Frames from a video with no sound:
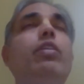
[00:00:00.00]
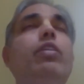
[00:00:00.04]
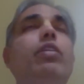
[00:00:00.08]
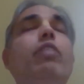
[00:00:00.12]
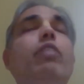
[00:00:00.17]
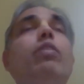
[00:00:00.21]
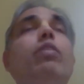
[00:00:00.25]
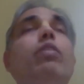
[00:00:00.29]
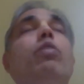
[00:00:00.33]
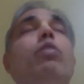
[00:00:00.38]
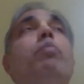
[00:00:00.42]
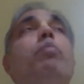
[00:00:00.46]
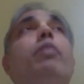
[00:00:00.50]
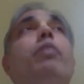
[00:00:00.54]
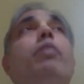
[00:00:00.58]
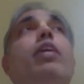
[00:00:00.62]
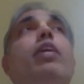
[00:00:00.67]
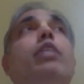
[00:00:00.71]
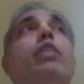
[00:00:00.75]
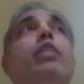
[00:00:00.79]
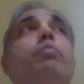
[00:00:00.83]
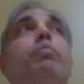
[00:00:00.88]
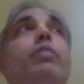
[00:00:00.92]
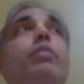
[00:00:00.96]
They will open
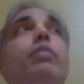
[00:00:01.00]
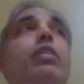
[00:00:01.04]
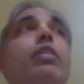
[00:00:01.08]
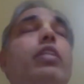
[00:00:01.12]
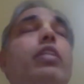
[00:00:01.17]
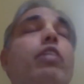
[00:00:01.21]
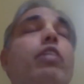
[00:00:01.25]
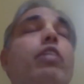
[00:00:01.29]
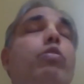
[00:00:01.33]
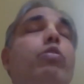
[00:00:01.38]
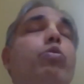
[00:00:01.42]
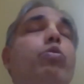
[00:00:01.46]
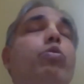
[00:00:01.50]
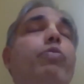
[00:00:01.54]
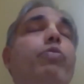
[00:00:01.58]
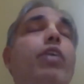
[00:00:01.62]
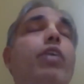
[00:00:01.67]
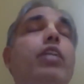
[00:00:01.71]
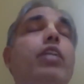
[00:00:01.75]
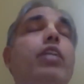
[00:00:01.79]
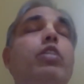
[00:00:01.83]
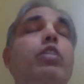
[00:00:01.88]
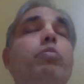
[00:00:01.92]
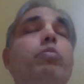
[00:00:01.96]
hospital, they will do
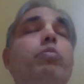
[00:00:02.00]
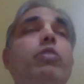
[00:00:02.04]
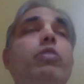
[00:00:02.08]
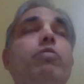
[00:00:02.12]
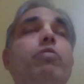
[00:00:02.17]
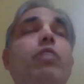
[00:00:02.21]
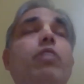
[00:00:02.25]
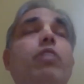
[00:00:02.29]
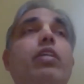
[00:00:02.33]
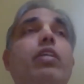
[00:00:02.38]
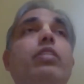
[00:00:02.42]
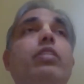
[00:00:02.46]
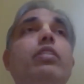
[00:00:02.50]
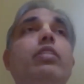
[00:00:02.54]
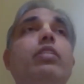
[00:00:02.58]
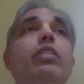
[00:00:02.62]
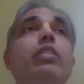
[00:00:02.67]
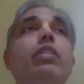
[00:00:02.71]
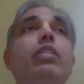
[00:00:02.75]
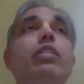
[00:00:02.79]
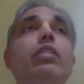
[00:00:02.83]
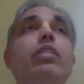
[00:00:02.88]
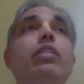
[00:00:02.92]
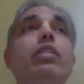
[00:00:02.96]
philanthropic work,
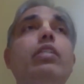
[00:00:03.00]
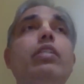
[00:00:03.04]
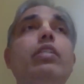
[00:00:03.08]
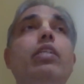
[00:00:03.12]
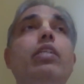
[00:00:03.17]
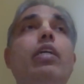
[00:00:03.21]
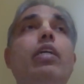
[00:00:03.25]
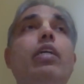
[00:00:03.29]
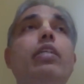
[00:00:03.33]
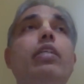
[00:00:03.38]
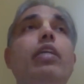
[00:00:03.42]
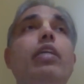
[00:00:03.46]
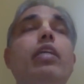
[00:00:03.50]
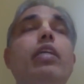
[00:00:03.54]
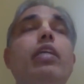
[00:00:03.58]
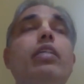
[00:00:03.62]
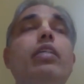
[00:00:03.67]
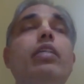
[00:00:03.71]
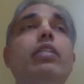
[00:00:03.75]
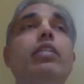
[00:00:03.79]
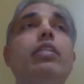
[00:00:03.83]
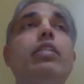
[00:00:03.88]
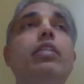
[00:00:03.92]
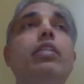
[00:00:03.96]
and
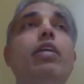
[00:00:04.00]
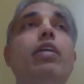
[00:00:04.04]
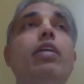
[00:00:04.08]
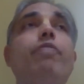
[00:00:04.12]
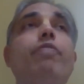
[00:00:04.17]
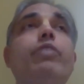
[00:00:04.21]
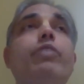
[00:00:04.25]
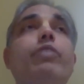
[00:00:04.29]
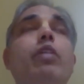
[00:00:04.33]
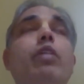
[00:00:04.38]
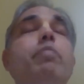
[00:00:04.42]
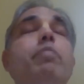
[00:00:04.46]
then after some